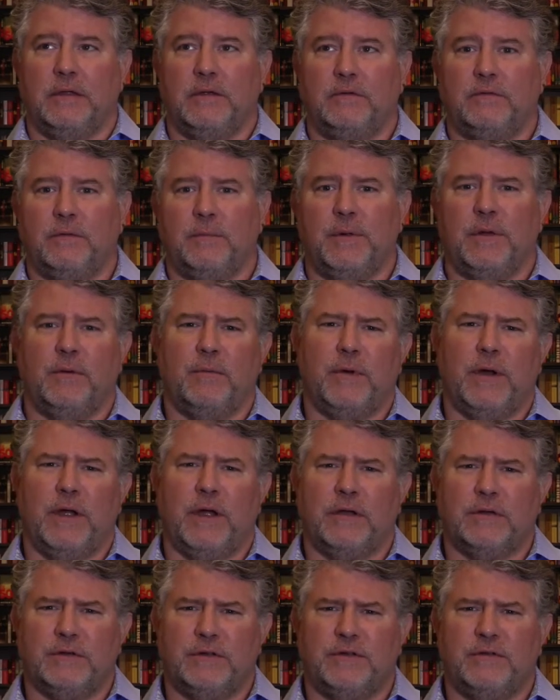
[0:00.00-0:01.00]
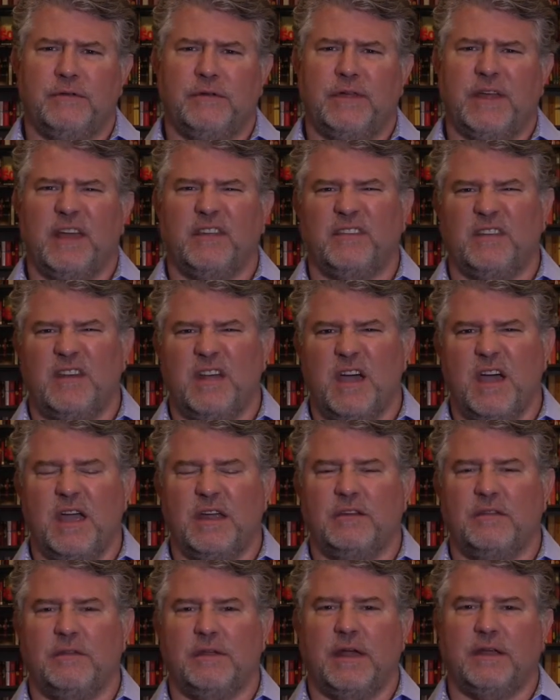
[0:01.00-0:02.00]
This had been around
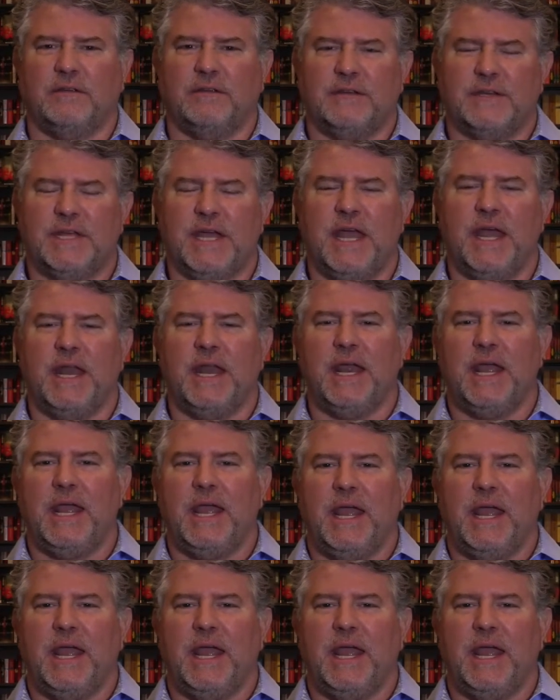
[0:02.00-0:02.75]
2009, 2010,